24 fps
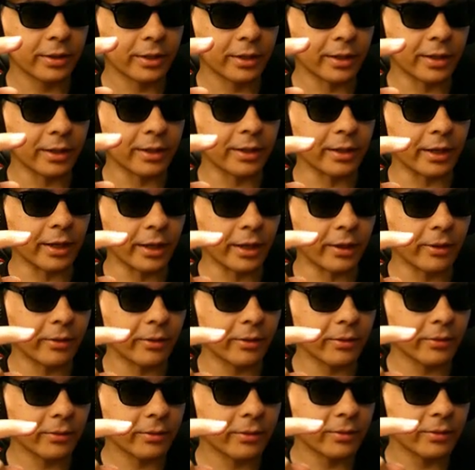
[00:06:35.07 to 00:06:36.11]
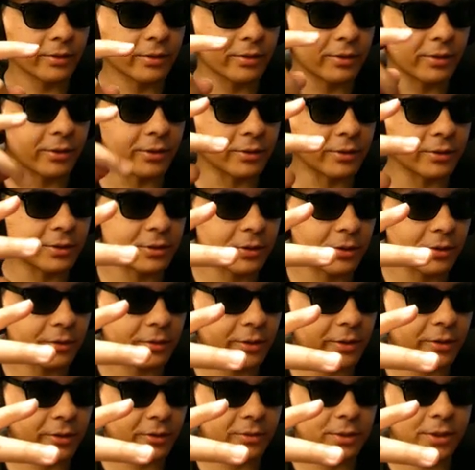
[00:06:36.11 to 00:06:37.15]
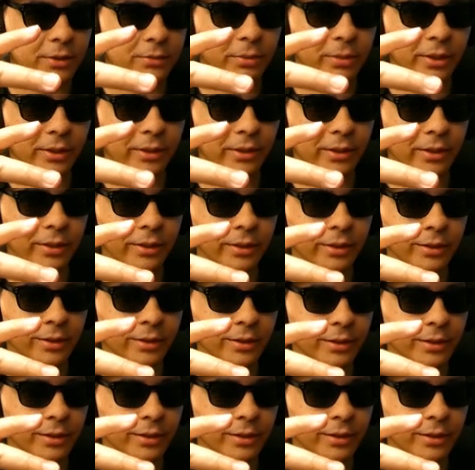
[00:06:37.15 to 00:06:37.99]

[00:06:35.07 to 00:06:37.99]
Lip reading: And now, they're in Tokyo, Japan.